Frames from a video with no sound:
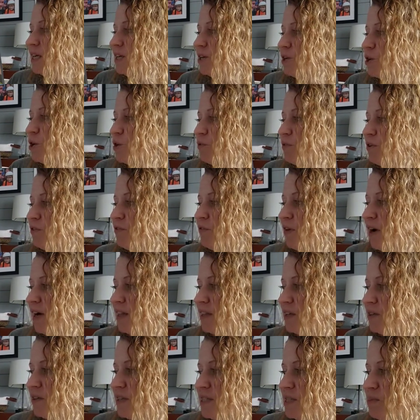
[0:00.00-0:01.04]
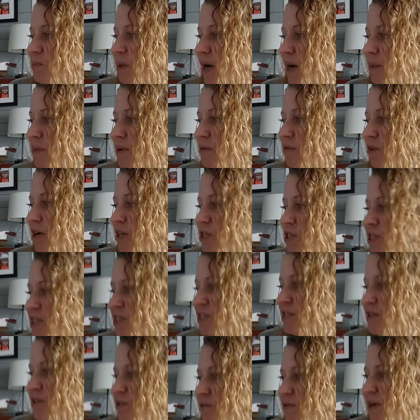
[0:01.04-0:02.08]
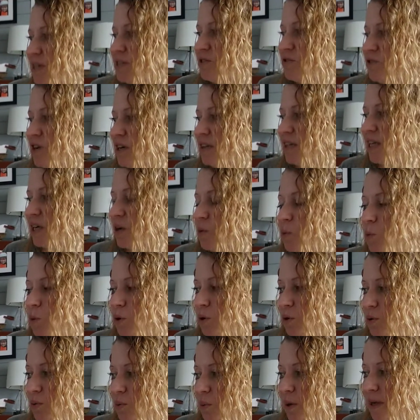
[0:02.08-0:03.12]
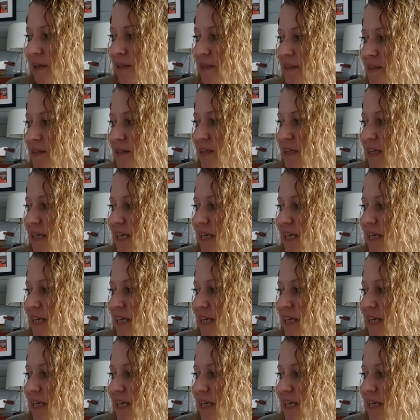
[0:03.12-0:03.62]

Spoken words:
Nova followed as Bobbie rushed into the restaurant like a whirlwind.